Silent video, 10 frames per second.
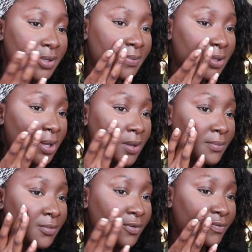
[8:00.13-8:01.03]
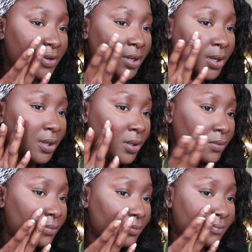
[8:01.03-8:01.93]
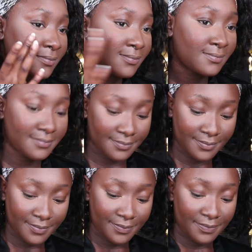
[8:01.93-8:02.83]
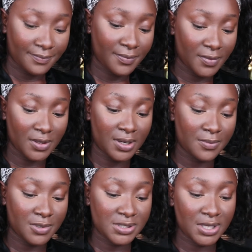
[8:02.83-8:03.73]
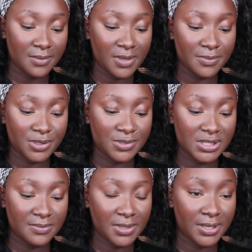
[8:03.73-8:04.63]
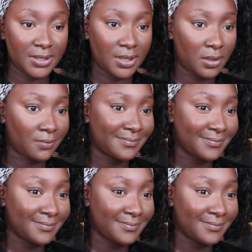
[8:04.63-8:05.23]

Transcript: tap, tap over here. And then I'm gonna take my beauty blender